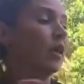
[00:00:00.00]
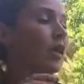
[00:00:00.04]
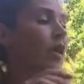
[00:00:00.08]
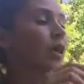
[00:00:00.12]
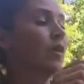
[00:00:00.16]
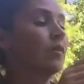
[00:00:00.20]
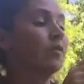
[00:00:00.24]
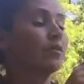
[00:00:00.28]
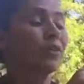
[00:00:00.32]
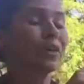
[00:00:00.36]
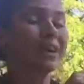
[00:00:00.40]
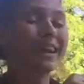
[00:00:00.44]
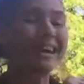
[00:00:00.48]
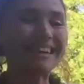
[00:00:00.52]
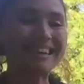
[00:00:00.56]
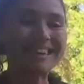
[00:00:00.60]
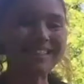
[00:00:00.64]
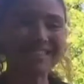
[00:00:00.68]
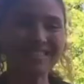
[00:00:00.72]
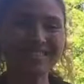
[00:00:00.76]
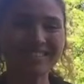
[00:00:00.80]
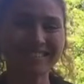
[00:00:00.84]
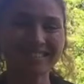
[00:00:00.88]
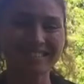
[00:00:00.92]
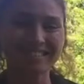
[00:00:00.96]
For
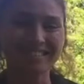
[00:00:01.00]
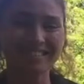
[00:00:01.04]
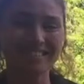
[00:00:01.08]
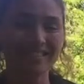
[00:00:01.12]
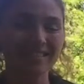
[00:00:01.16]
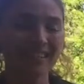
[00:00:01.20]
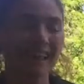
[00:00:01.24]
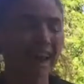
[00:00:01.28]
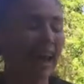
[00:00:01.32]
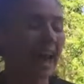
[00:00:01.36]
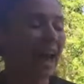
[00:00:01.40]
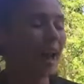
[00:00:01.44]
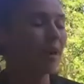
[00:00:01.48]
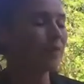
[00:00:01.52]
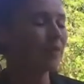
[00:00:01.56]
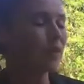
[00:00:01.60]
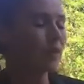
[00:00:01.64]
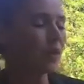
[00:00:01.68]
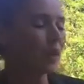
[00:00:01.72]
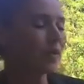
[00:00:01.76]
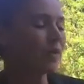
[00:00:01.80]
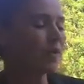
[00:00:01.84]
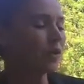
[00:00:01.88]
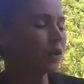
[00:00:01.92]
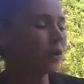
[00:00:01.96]
instance, have you
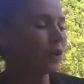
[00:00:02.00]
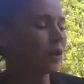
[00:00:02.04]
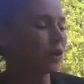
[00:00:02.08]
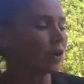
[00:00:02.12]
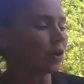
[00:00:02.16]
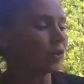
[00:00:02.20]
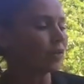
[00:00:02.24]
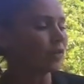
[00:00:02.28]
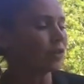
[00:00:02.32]
ever heard